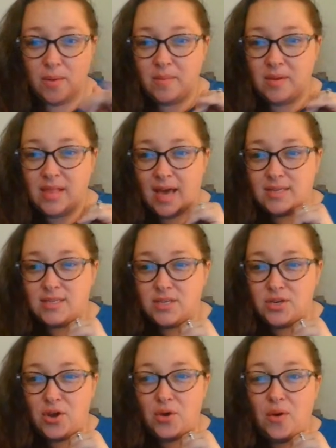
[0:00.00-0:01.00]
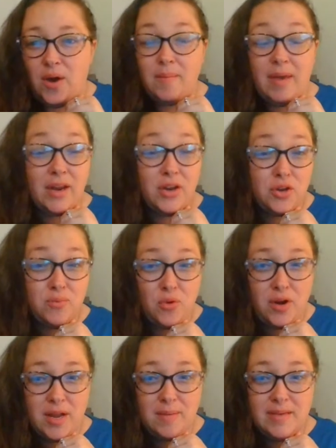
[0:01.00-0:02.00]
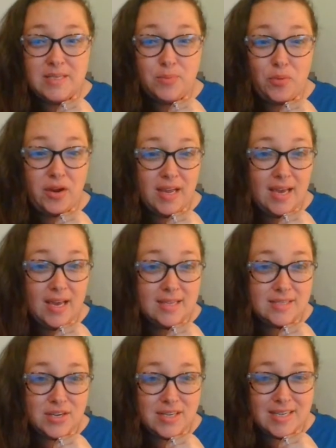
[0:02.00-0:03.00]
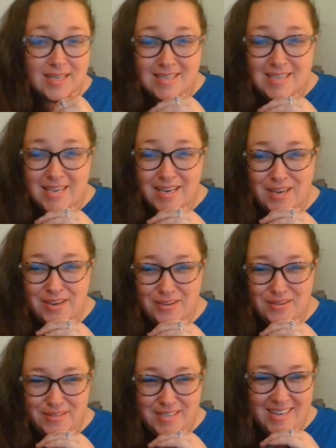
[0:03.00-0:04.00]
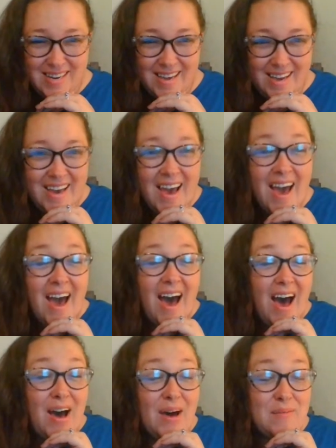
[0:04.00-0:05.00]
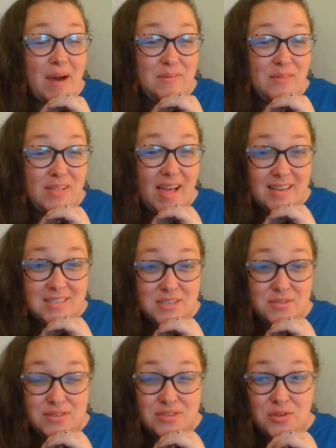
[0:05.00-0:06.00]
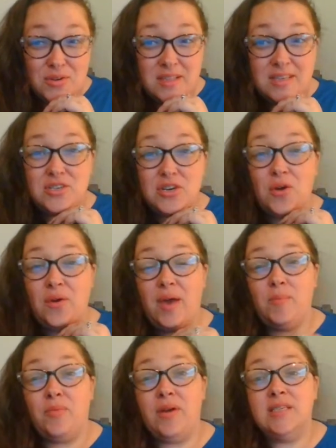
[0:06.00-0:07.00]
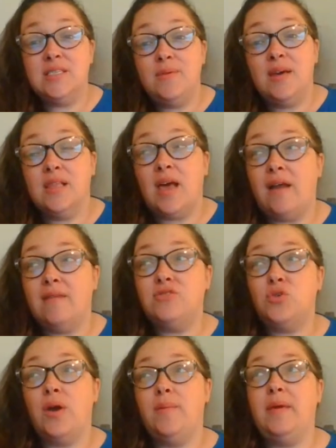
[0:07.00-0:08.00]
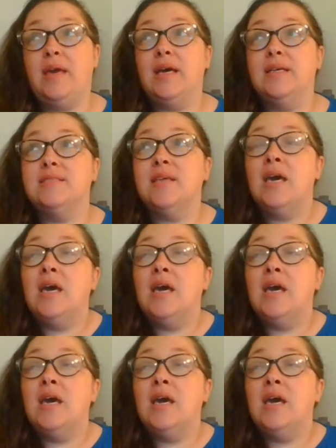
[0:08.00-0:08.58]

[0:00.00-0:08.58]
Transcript: I'm glad to know. And good morning, Miss Brittany. It's good to see you today. I'm glad you enjoyed the show. It brings me a lot of joy because